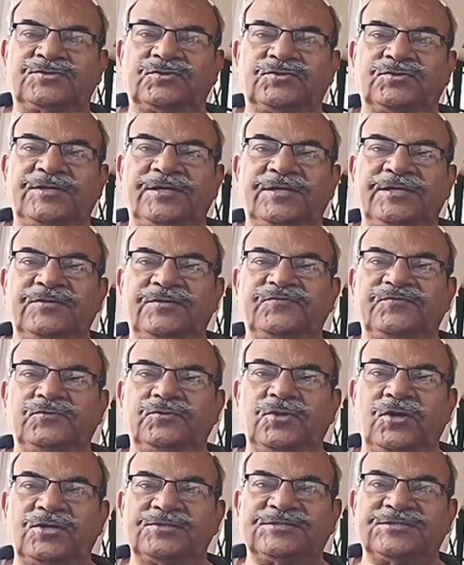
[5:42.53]
so that if
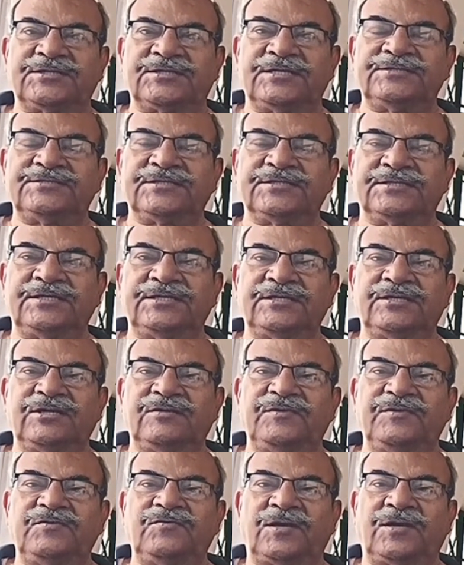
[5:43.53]
you lost an engine, it
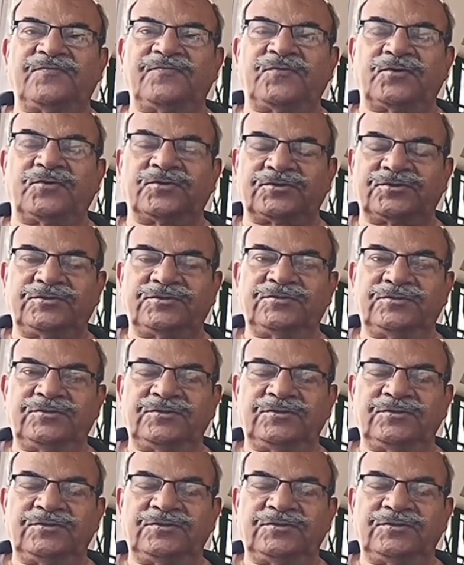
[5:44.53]
will be 1/4.